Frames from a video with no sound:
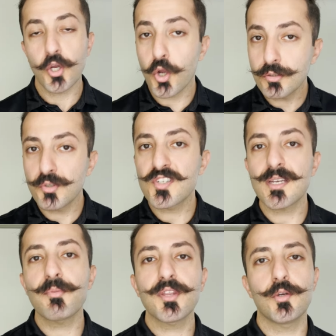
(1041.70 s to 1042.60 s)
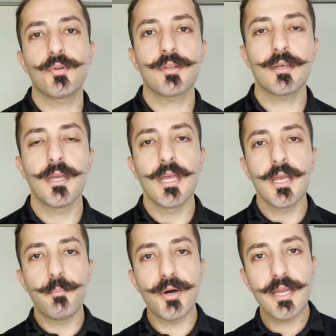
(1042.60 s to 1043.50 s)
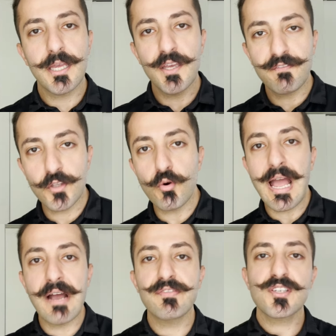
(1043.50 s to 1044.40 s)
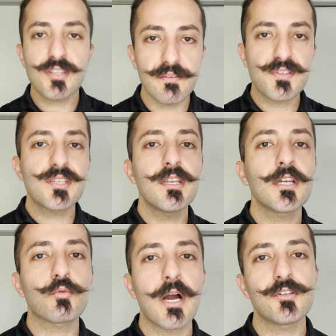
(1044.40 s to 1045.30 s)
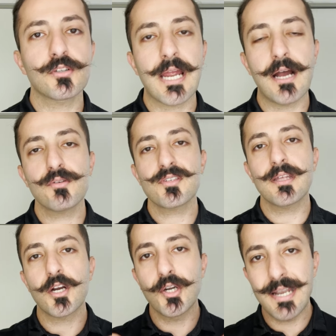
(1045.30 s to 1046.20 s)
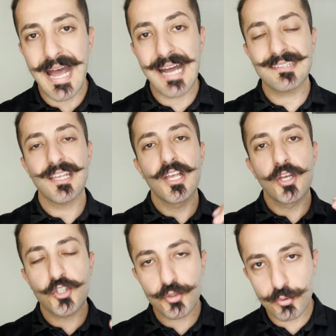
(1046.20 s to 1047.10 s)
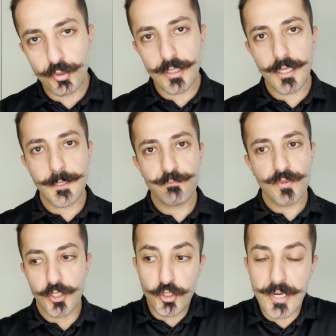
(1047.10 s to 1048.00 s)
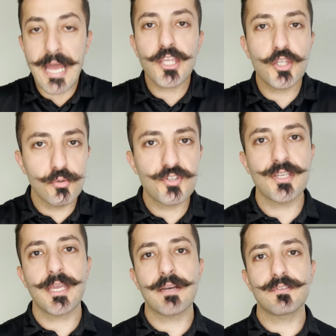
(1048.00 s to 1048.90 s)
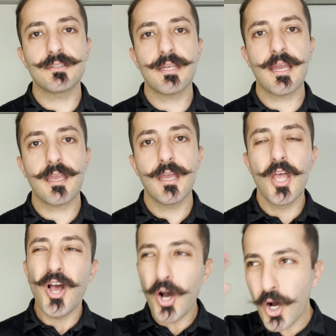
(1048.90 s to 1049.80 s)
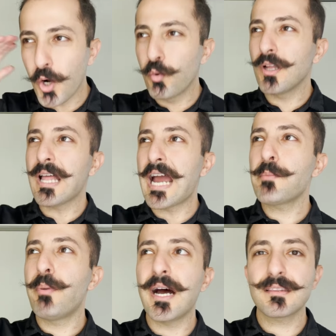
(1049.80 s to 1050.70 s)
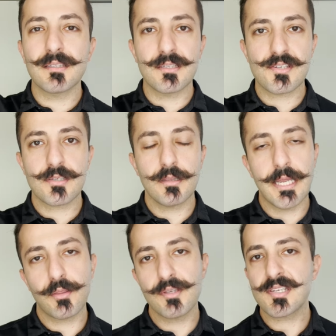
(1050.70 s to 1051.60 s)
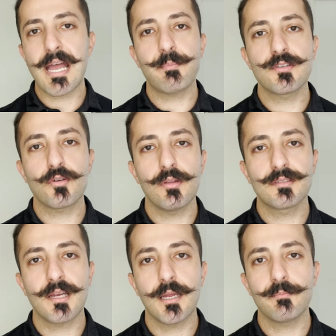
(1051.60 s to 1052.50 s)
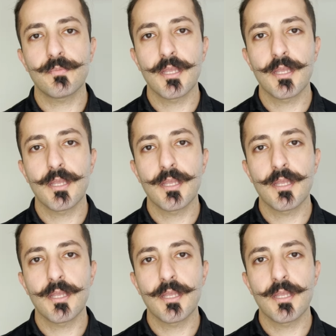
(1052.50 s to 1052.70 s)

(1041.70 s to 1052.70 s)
go do something with it. But if you have stuff sitting around your house that are not truly, you're not using every day, oh, well, I bought this, like this happens all the time.